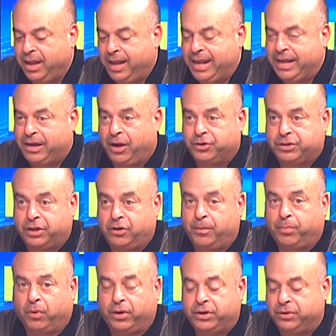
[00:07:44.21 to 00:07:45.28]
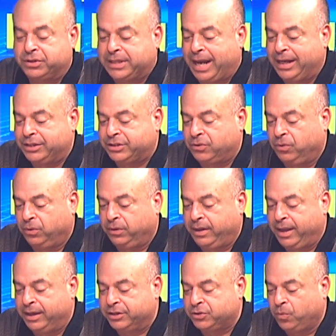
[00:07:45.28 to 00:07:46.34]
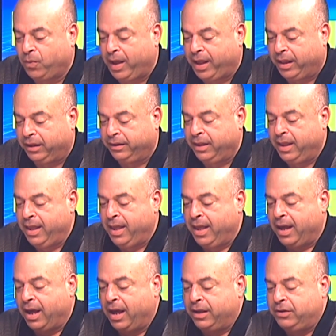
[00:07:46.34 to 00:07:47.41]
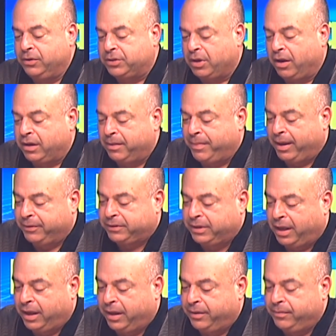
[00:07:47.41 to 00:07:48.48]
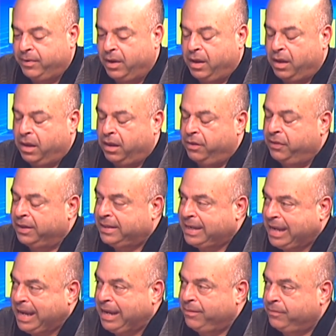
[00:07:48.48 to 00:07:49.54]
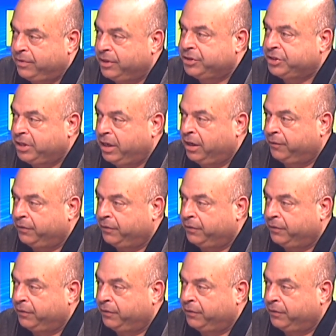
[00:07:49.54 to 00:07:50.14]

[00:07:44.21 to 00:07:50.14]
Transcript: He coached at Newport News High School as well. You talk about the team this year, the